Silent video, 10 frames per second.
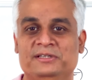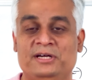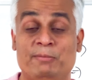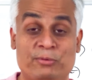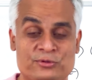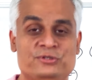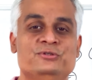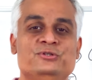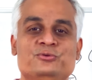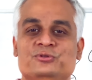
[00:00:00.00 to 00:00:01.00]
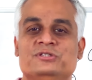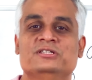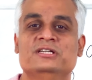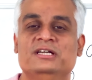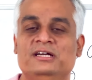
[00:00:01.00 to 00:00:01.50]
approach to choose
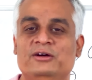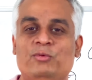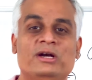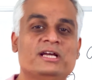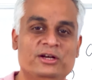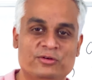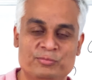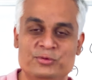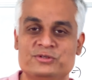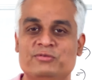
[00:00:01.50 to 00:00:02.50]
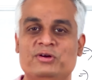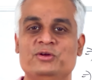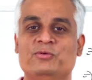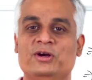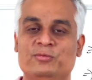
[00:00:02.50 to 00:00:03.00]
what kind of mutual fund
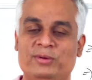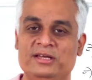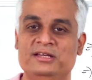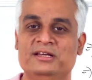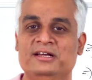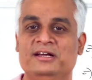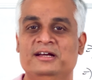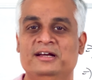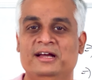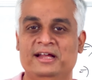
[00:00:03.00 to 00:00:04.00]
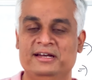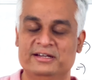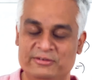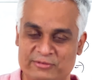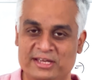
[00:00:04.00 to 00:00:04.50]
you want to buy, and
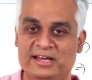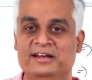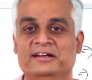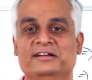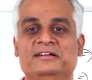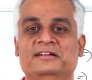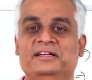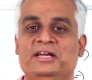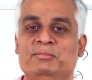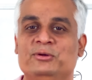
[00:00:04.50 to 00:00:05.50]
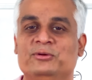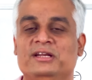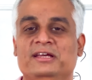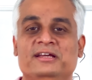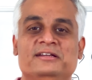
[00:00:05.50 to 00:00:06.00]
we can able to
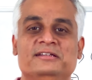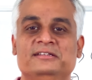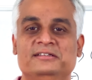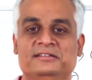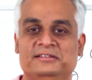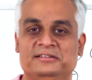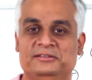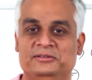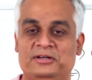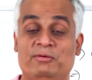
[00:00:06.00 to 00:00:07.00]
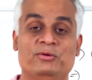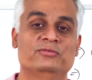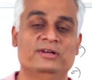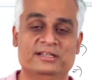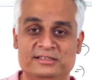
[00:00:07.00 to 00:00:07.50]
create our own
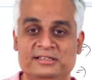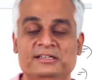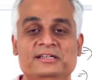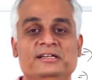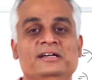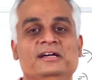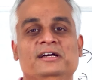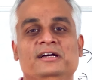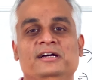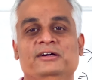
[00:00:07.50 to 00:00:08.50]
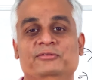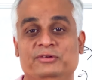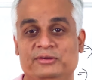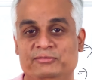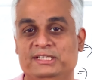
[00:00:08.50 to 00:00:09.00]
wealth.
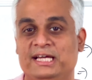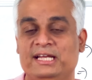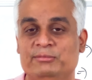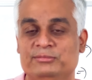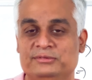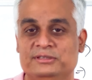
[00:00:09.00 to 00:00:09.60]
With that, I'm